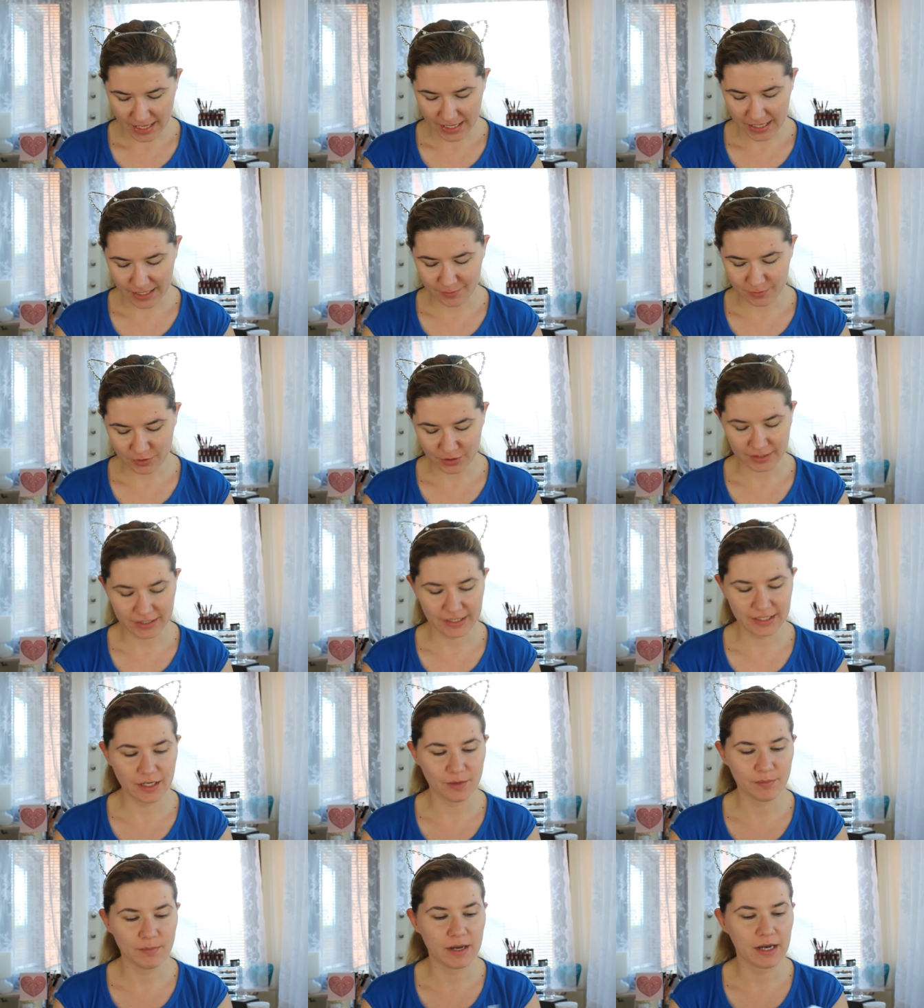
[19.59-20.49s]
and I'm
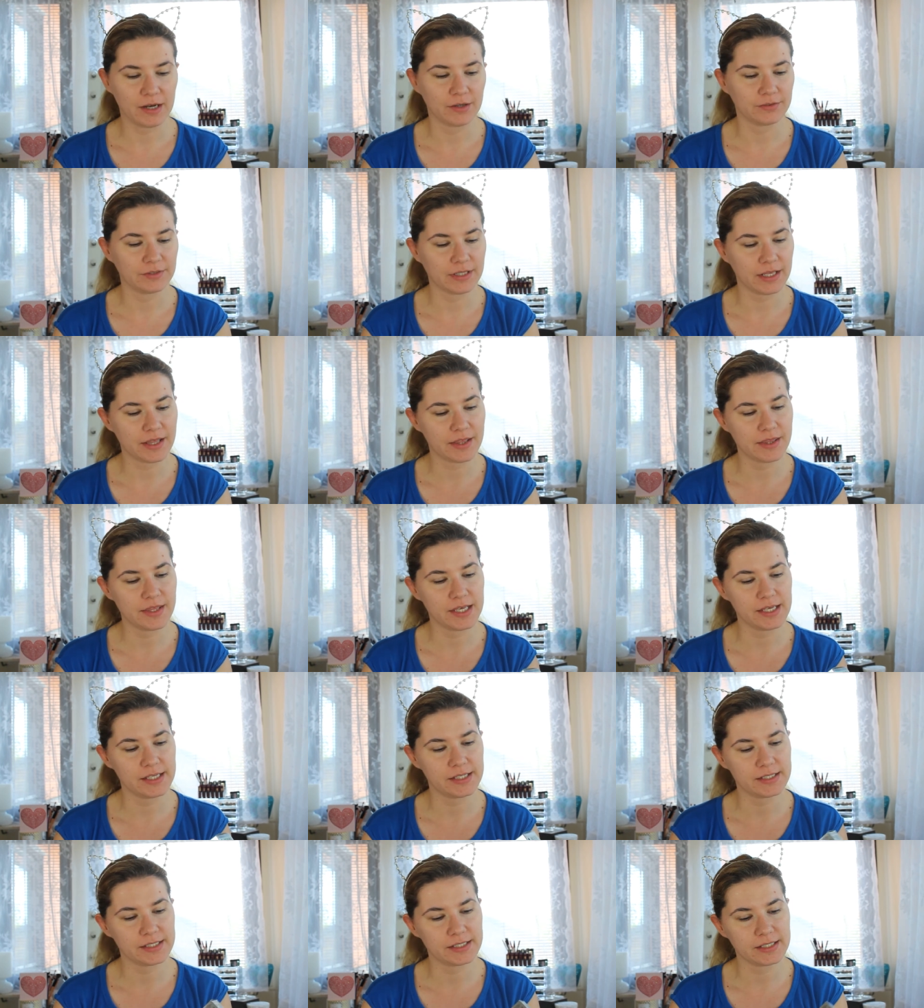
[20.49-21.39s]
talking about
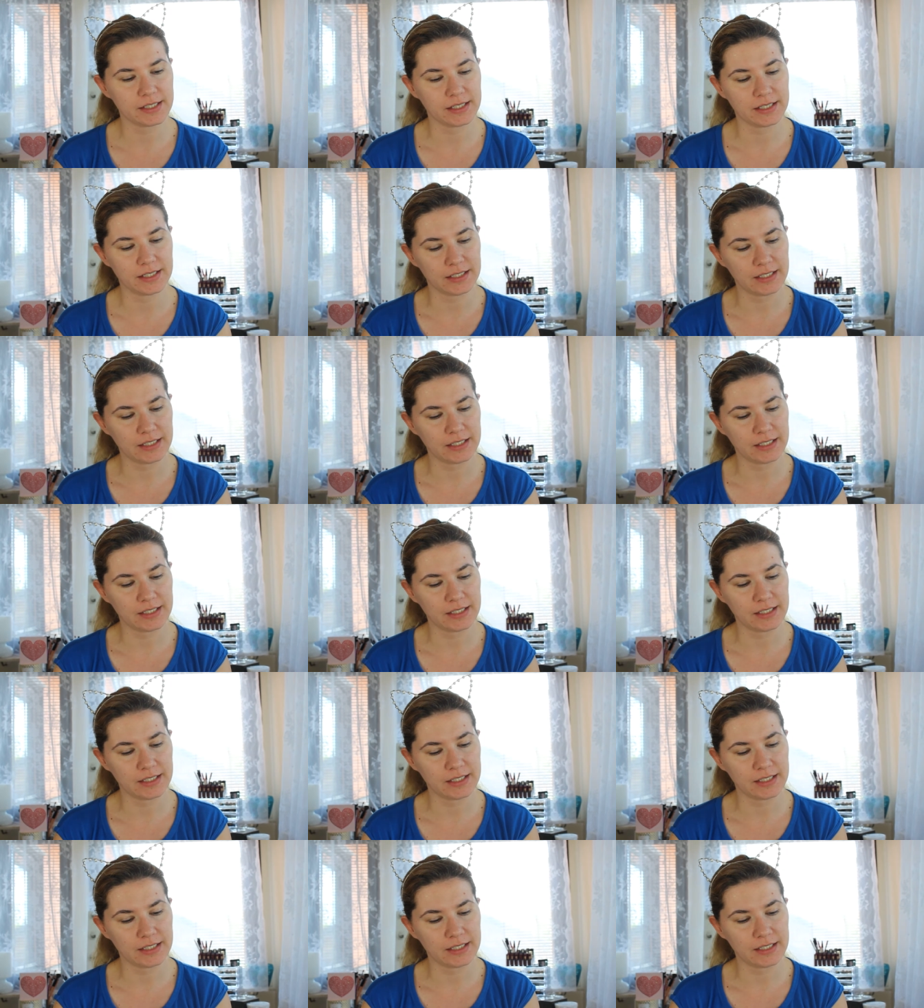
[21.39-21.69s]
this uh,